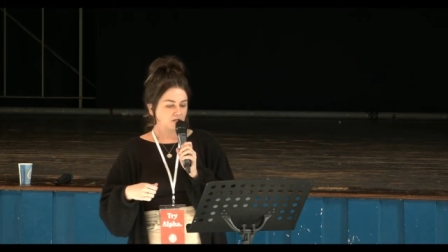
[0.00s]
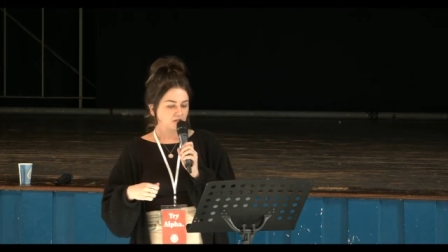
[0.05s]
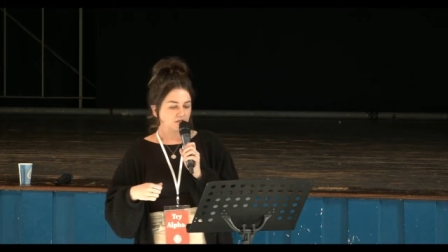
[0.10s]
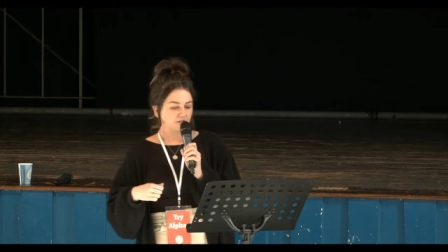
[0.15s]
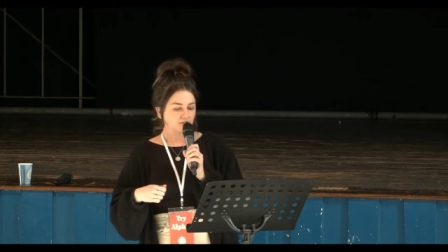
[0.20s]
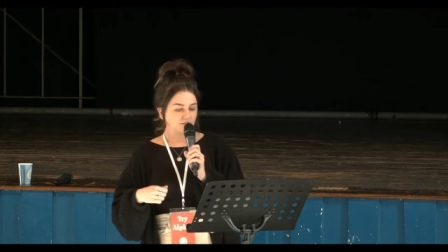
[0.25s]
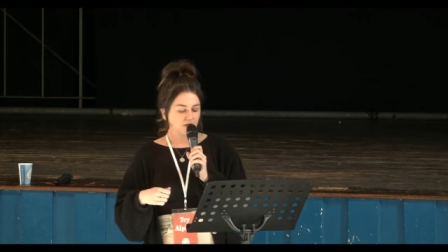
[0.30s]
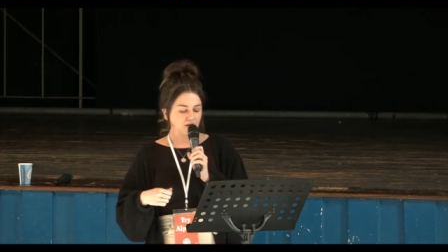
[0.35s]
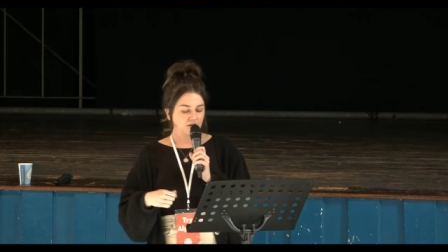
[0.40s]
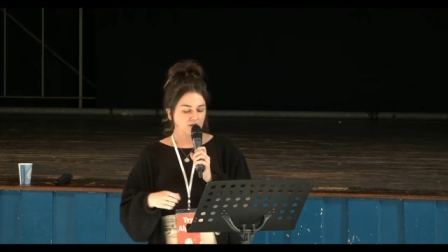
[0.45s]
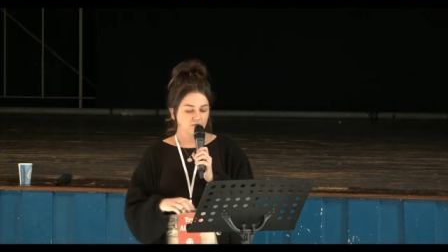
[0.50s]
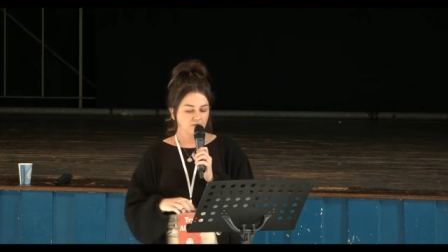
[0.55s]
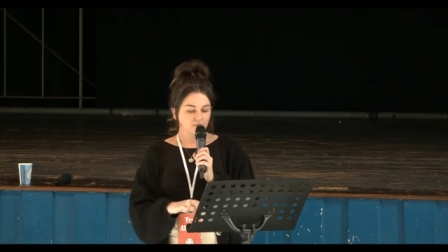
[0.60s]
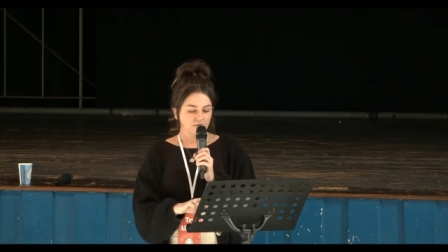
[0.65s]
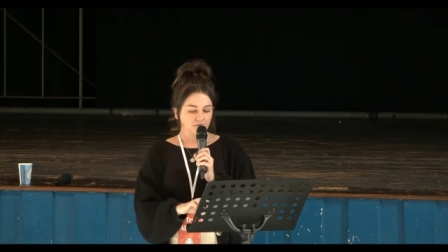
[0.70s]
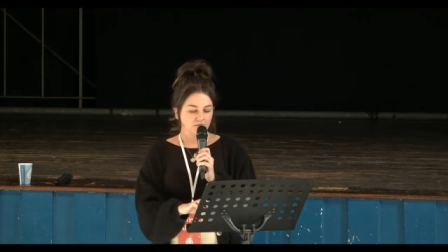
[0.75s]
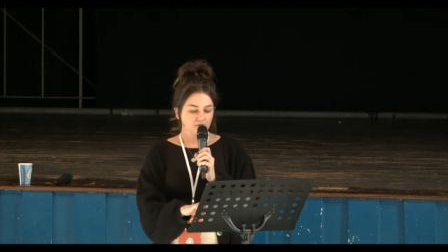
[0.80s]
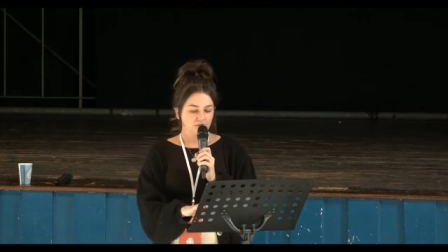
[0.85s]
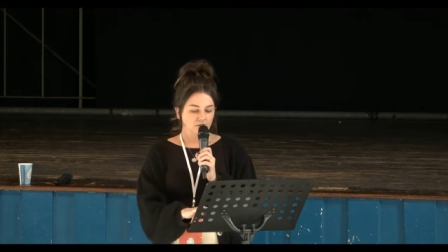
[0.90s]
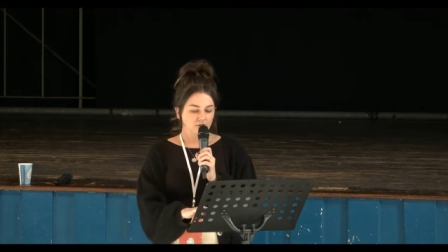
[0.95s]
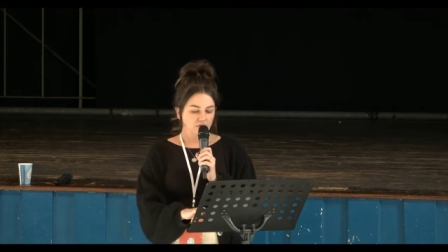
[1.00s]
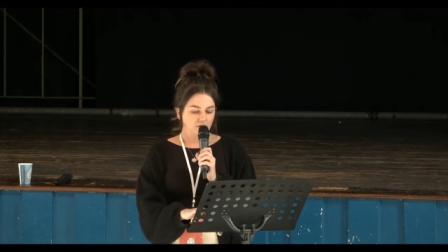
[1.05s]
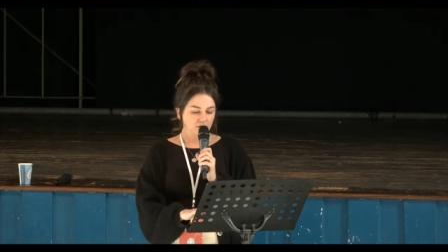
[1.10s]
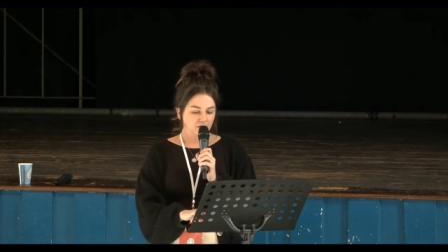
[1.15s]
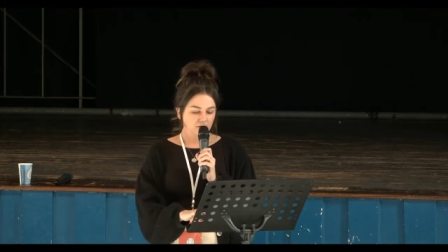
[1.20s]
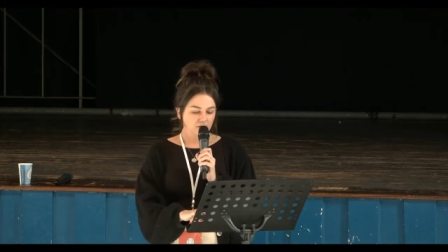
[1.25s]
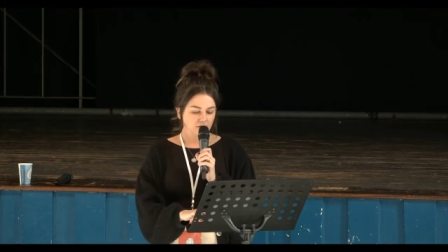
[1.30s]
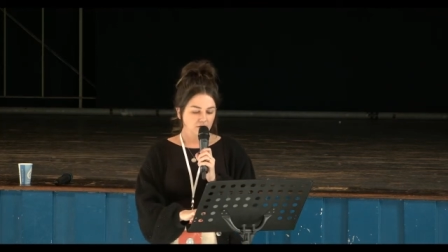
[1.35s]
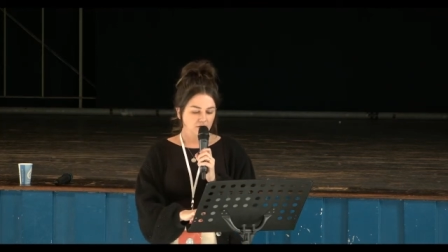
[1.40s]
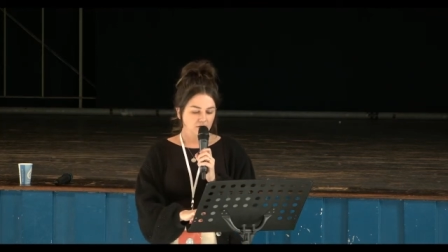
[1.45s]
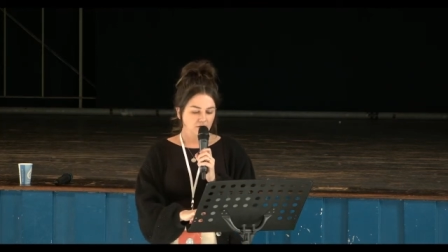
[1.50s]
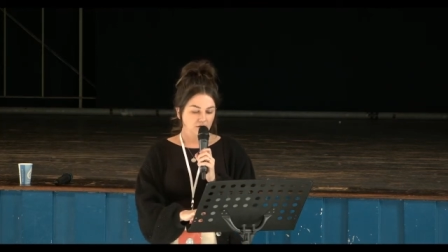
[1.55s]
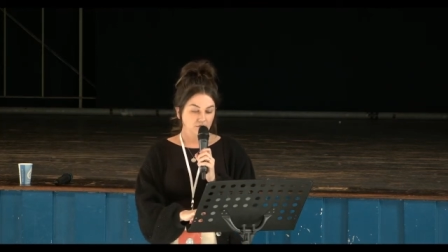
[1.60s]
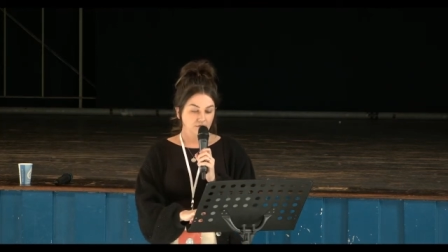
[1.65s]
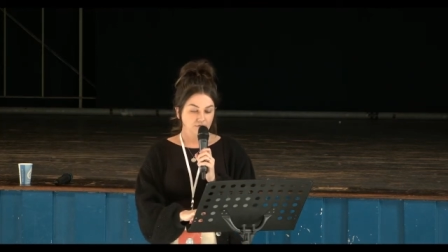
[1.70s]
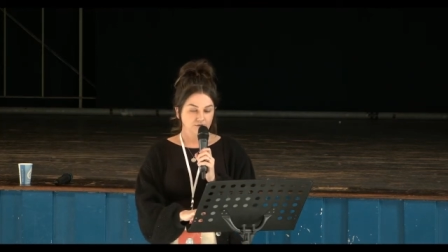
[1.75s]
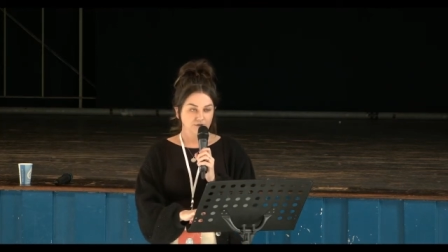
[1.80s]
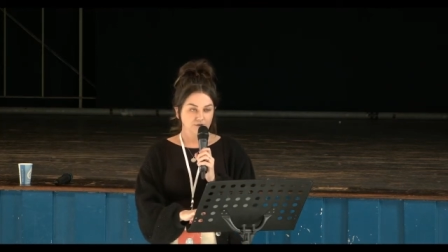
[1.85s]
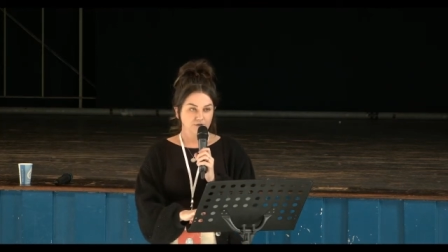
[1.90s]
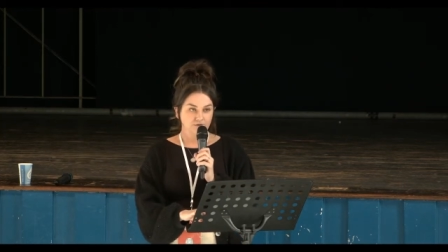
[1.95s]
So, I've
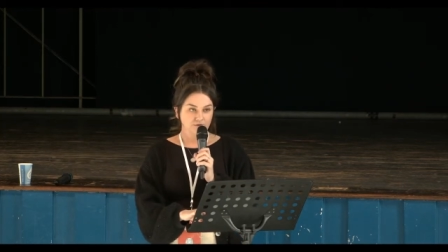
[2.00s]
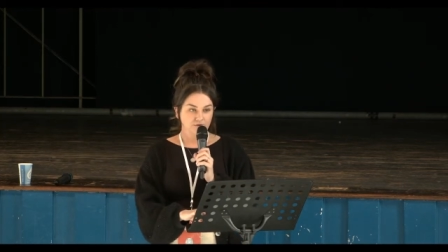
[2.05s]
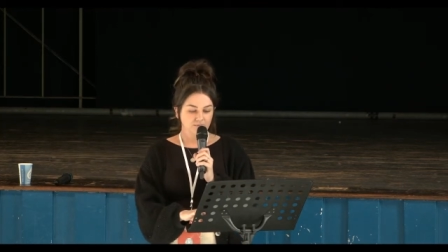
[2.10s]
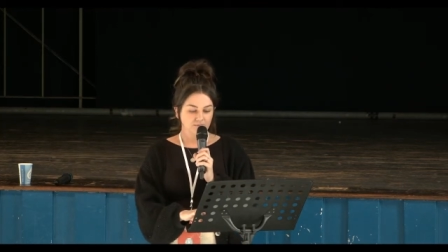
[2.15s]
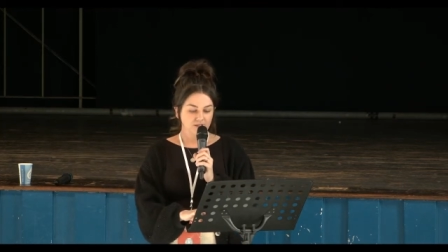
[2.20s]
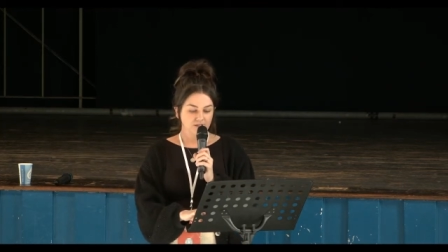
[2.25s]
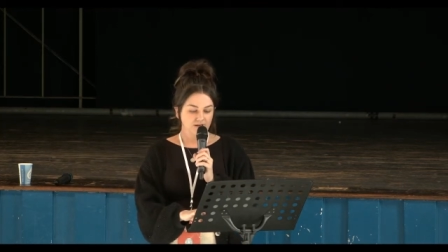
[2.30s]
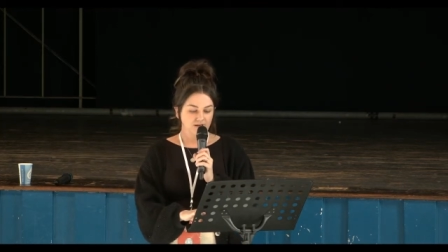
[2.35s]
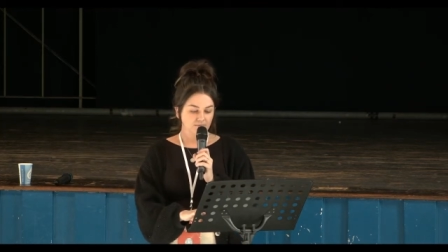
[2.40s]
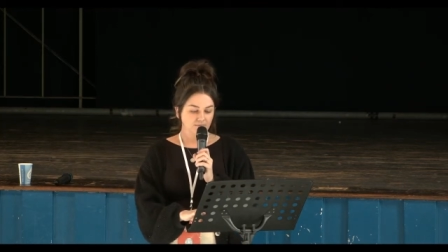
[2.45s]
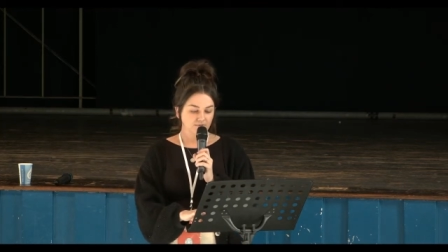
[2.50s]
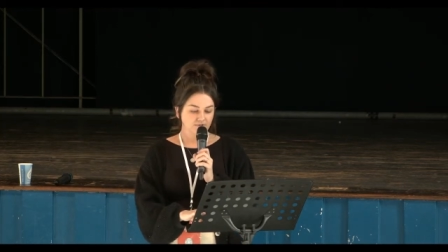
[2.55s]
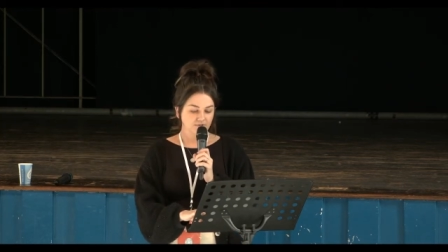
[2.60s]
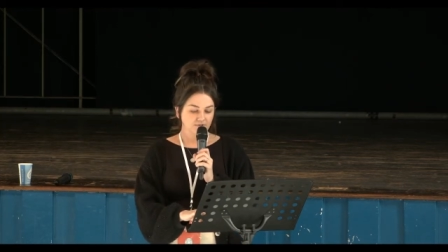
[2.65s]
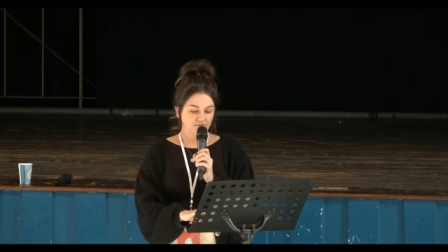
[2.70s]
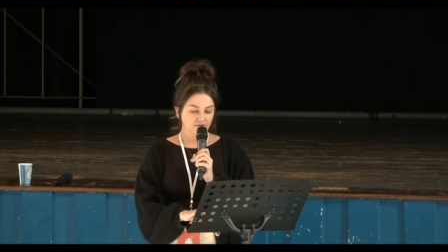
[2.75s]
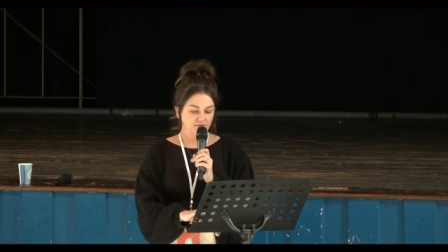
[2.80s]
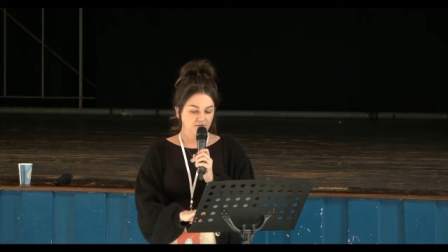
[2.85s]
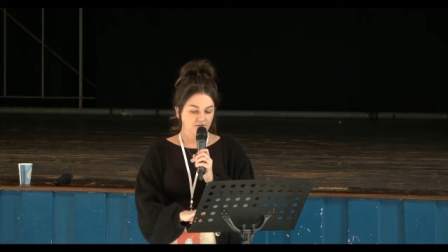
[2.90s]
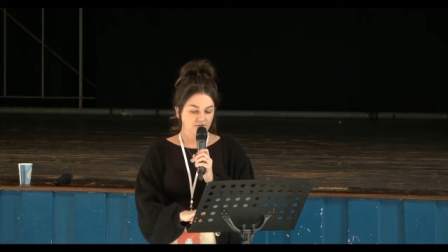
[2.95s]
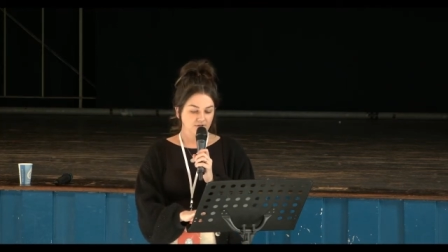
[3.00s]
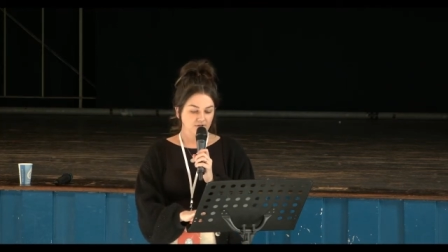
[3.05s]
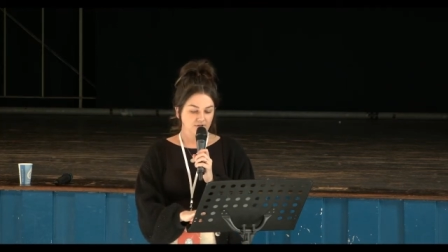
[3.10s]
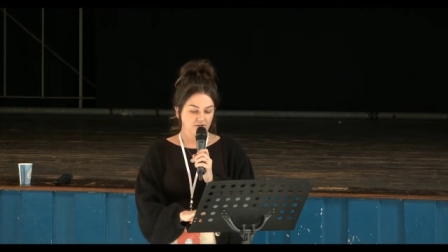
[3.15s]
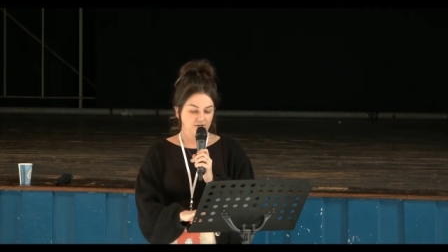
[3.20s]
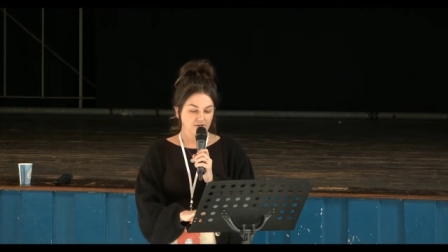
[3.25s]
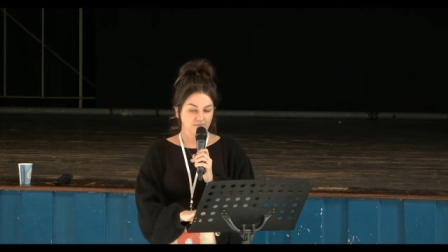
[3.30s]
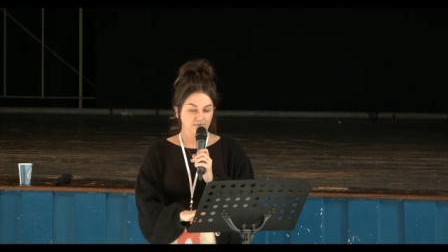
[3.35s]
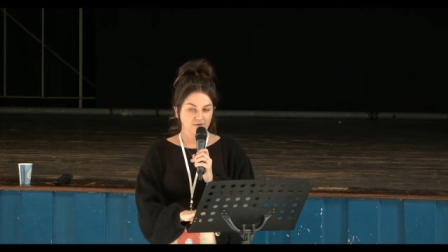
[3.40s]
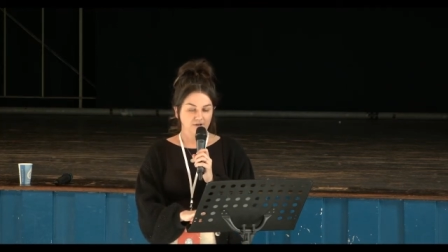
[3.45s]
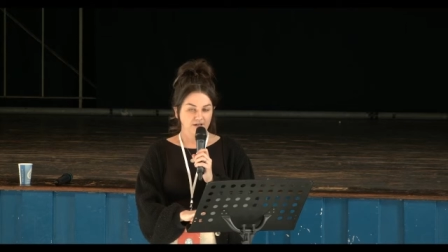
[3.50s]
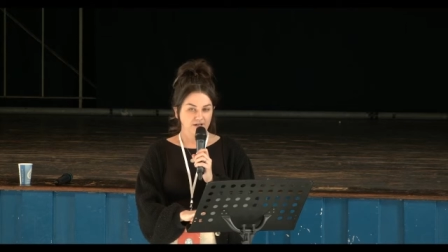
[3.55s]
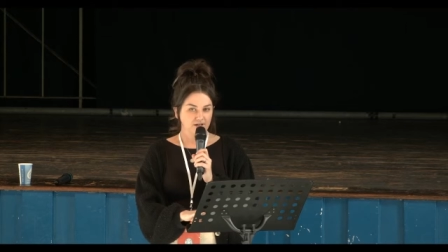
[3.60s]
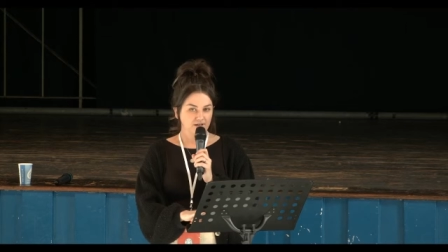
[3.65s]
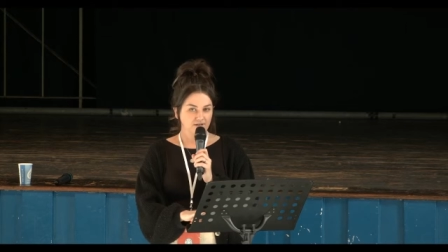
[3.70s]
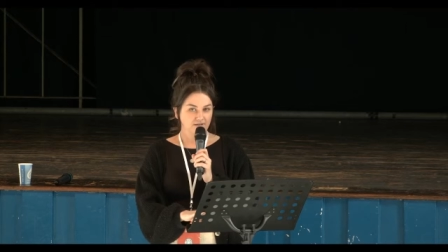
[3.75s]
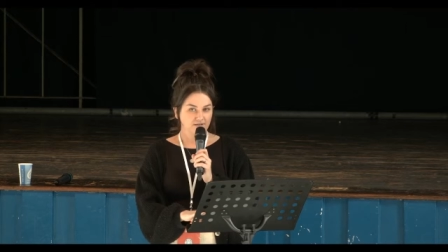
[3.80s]
got two top tips, and they're pretty